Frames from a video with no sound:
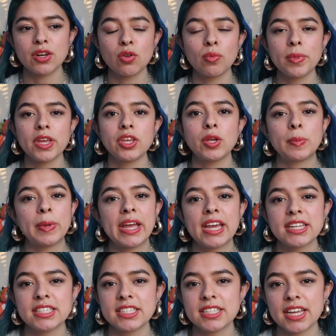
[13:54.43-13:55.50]
It'll make your
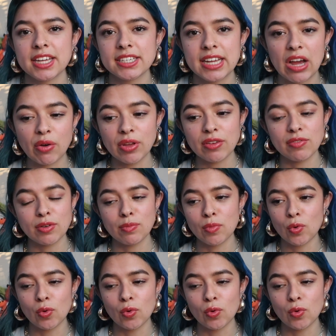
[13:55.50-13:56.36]
pants stand out even